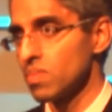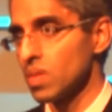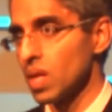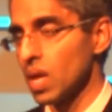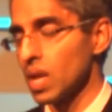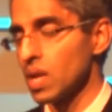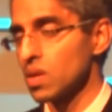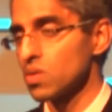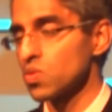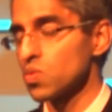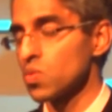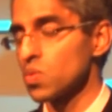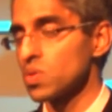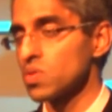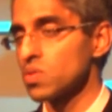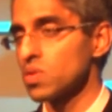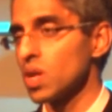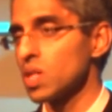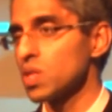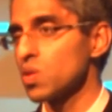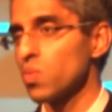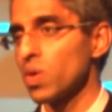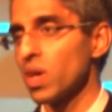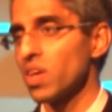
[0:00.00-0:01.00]
And as a
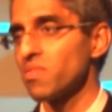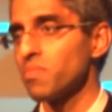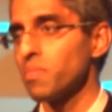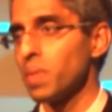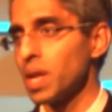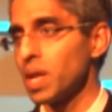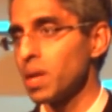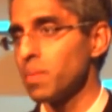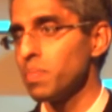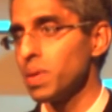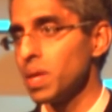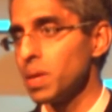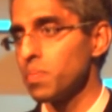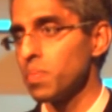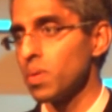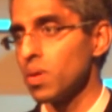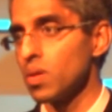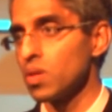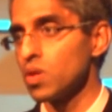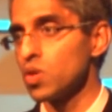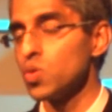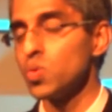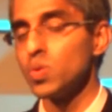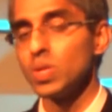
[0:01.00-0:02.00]
result, we have many
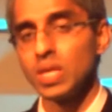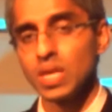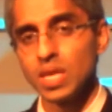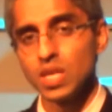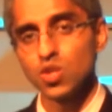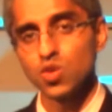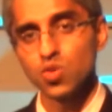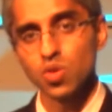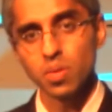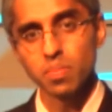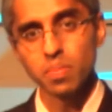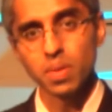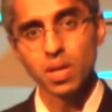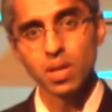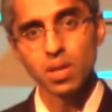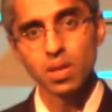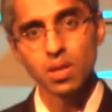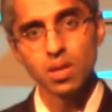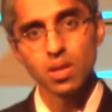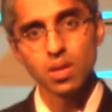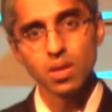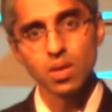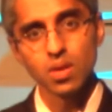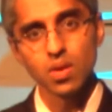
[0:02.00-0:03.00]
people who need treatment
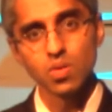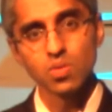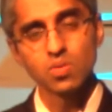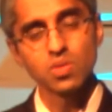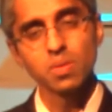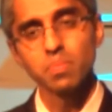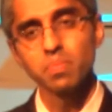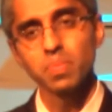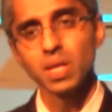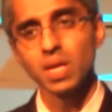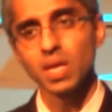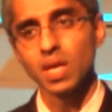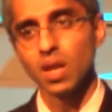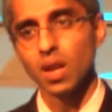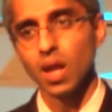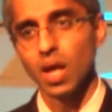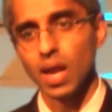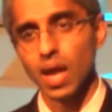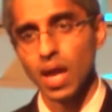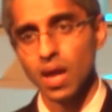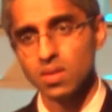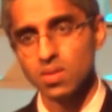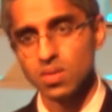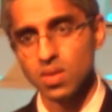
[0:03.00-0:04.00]
who simply cannot
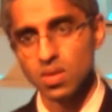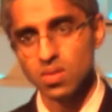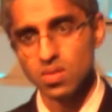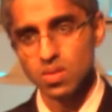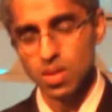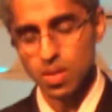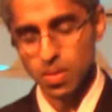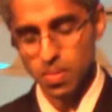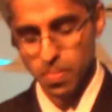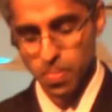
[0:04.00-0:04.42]
access it.